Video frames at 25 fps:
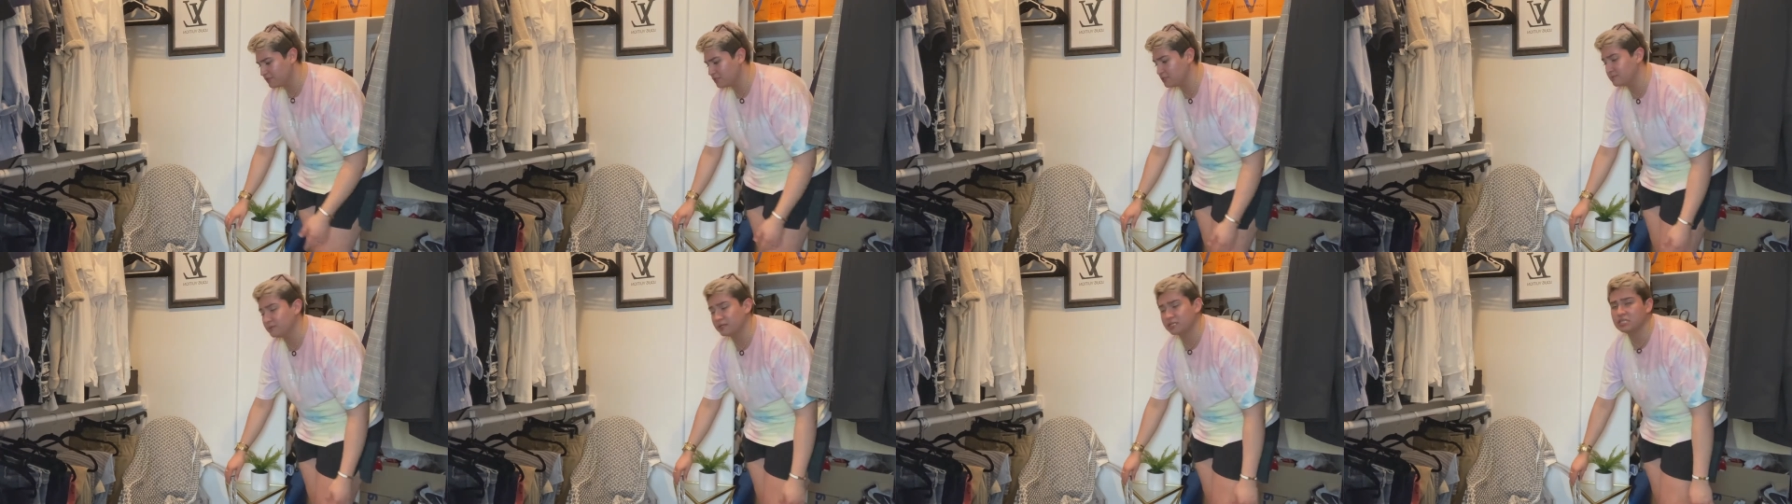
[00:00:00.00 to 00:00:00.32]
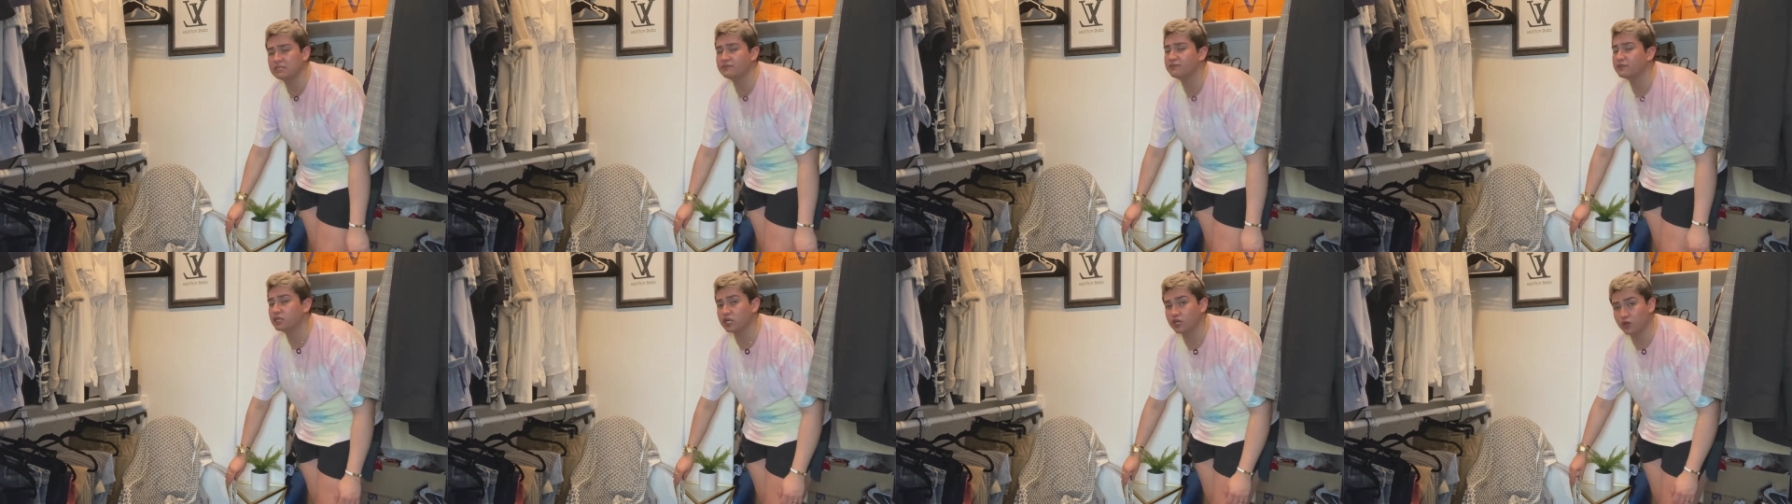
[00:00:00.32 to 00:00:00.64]

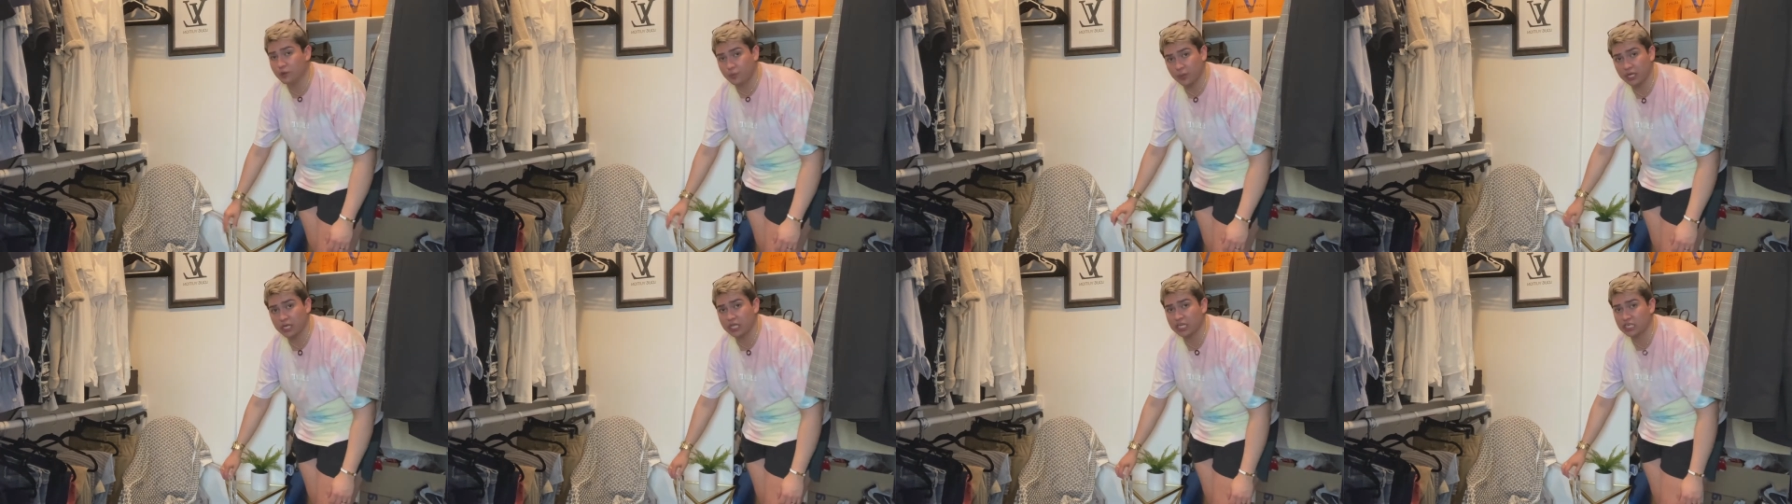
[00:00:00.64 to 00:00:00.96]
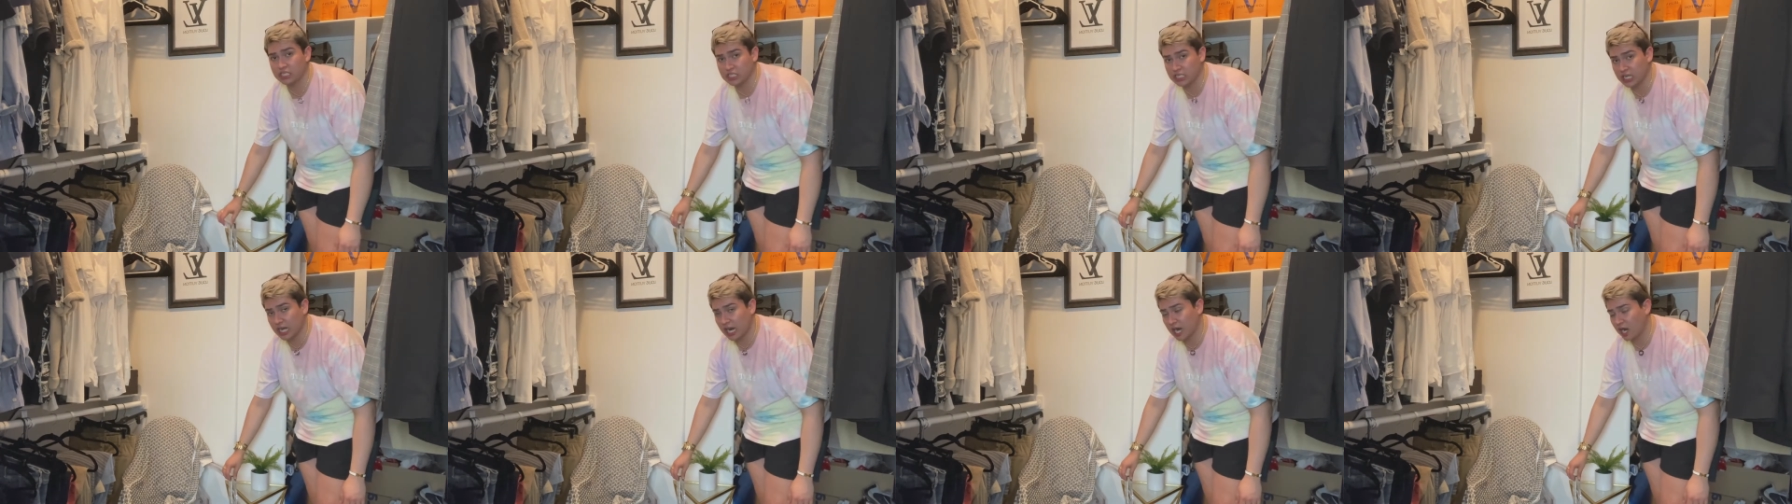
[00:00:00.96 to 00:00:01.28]
especially for an
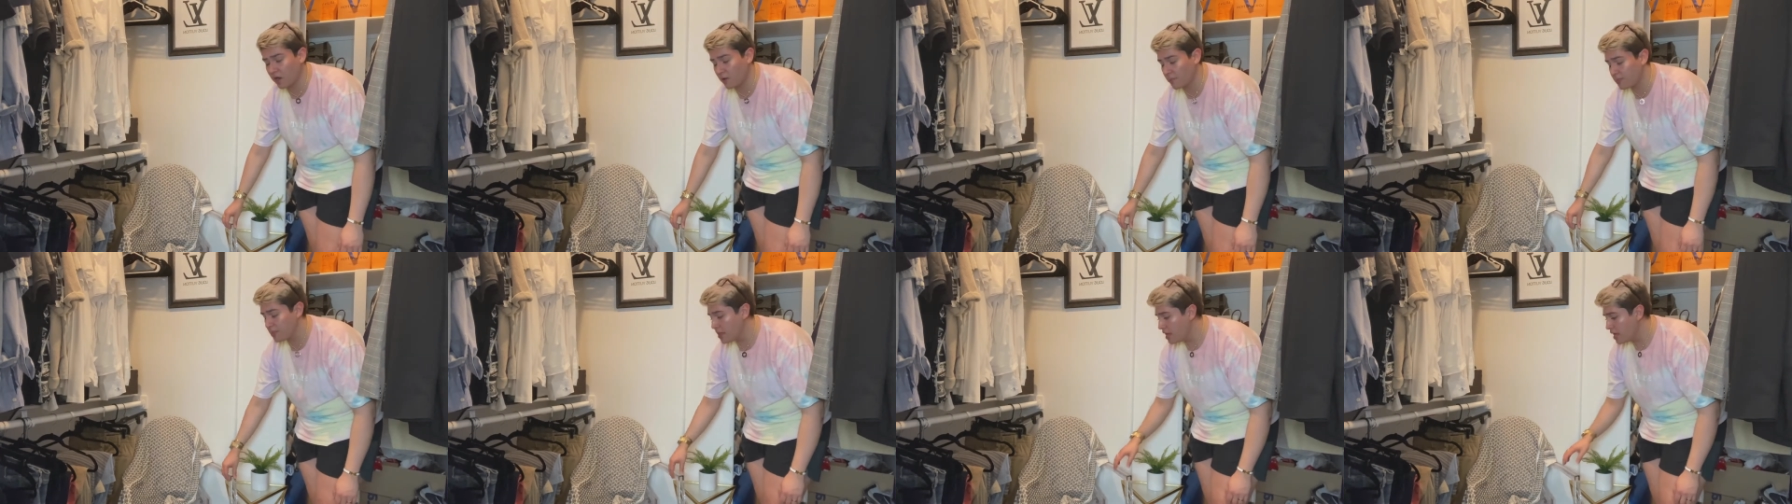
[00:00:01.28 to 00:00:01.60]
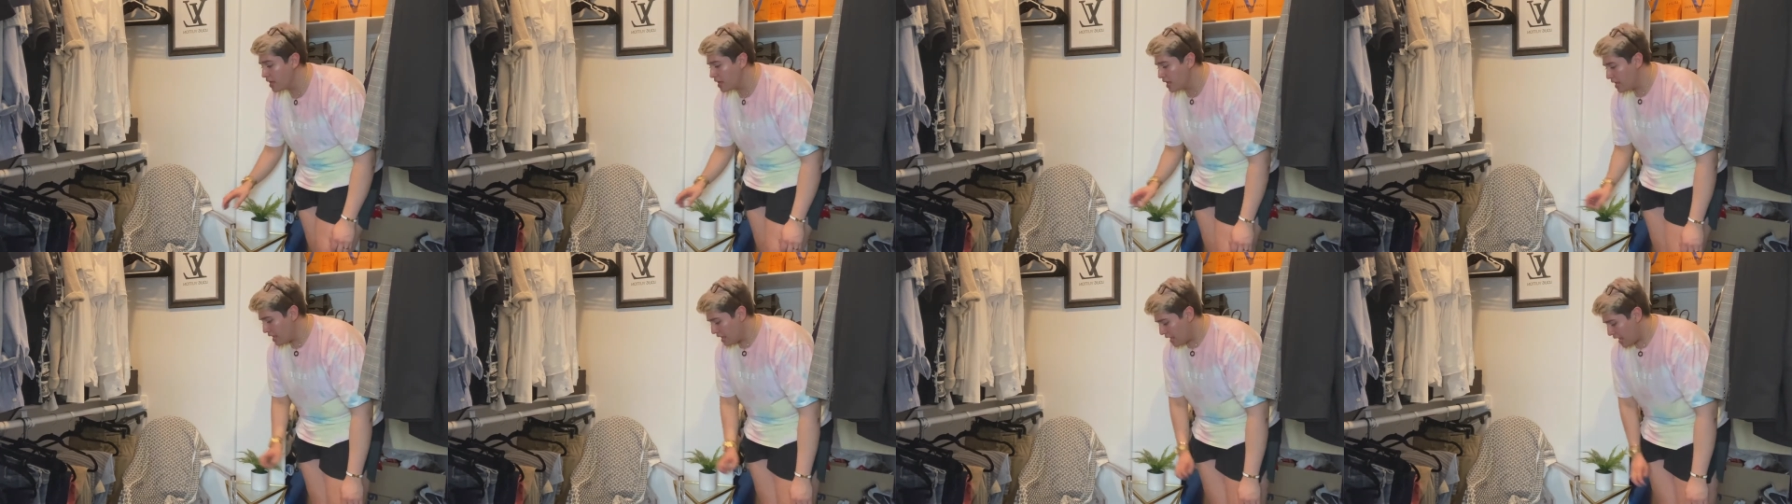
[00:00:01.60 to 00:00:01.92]
acrylic chair.
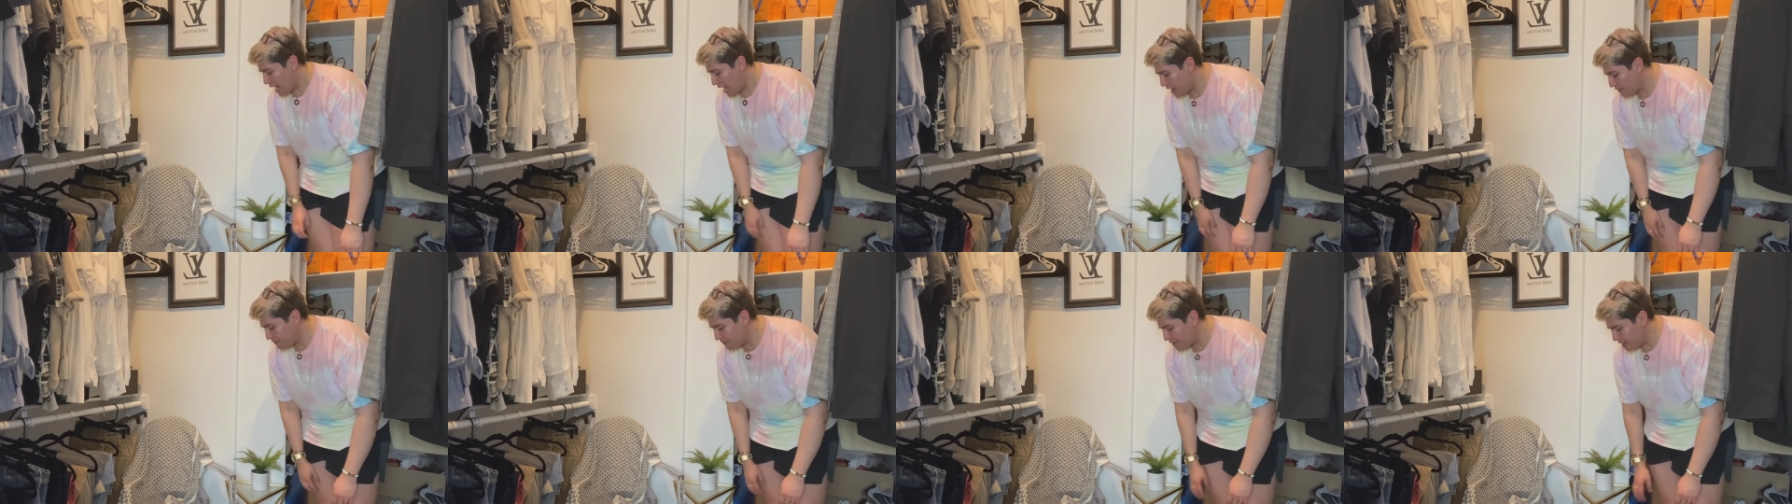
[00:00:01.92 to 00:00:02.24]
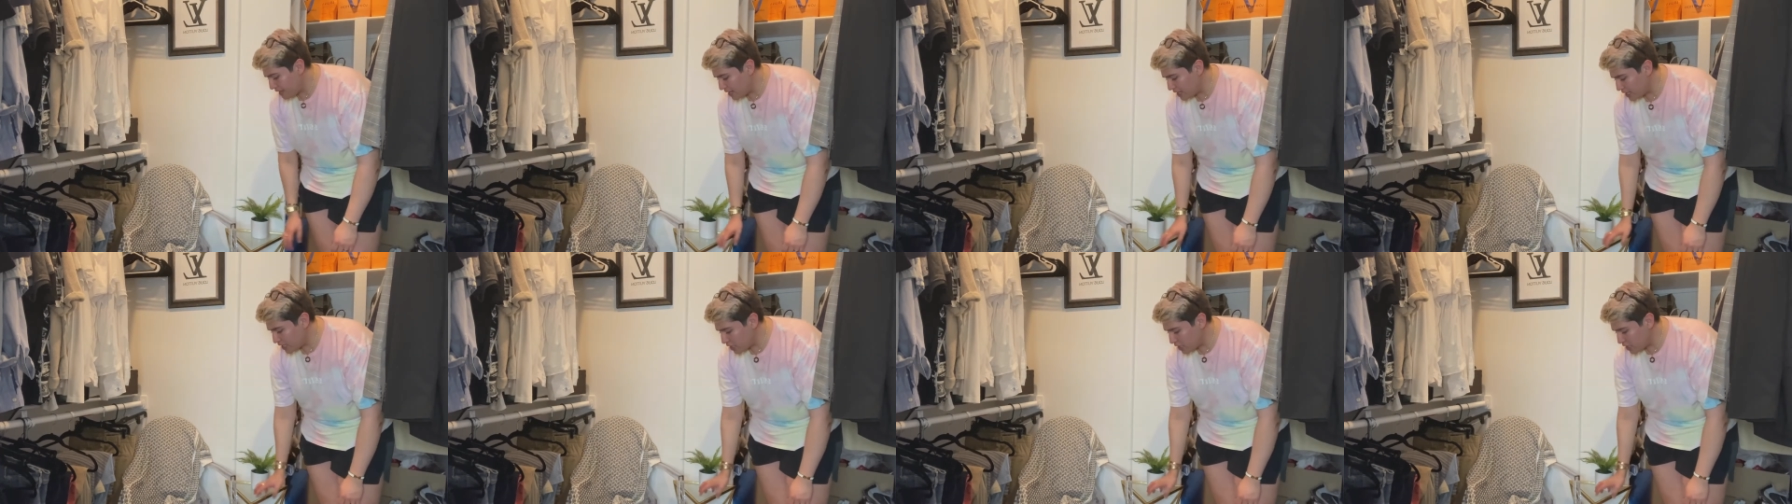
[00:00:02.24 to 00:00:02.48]
And then I